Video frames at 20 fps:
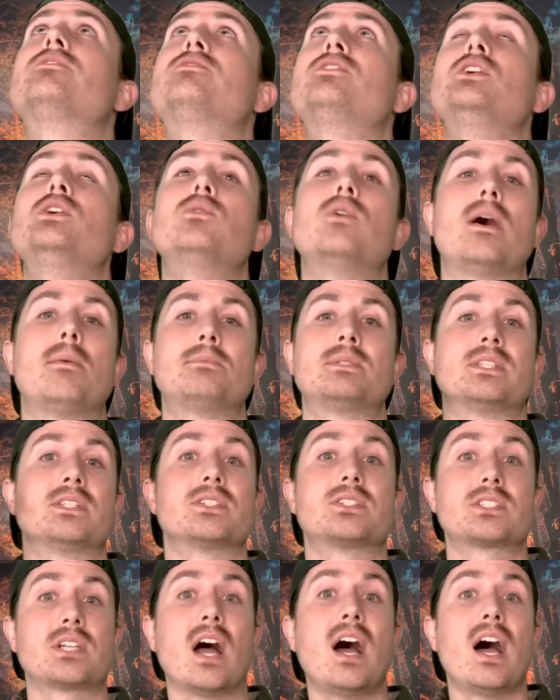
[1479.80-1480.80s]
view up to the
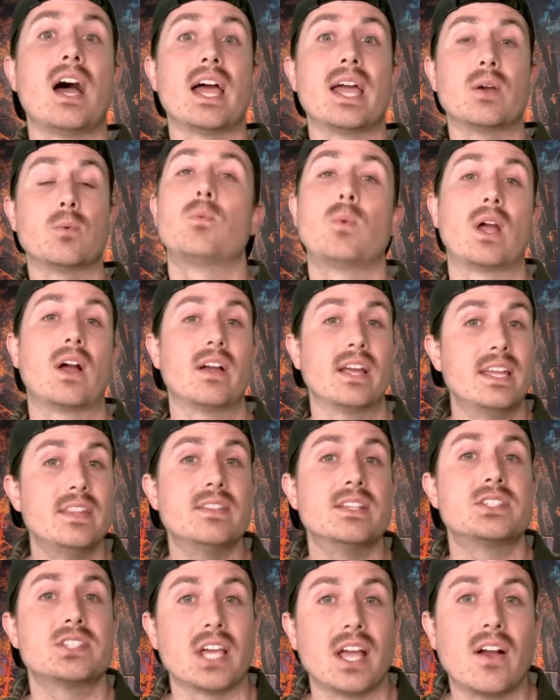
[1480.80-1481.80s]
sky where in
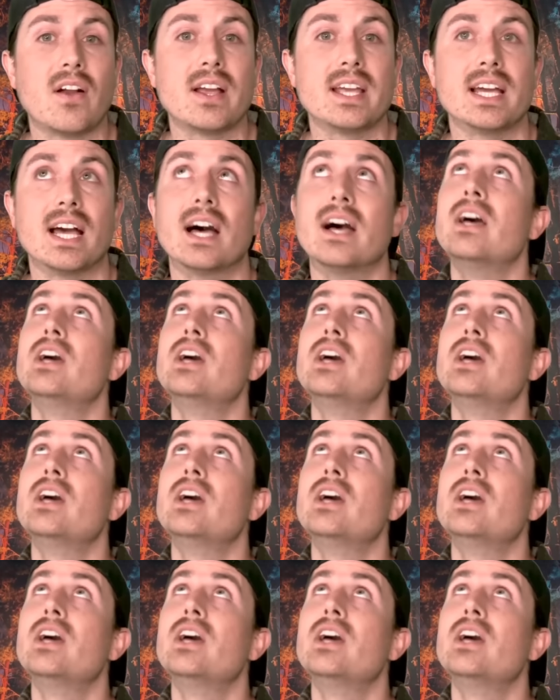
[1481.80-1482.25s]
this area,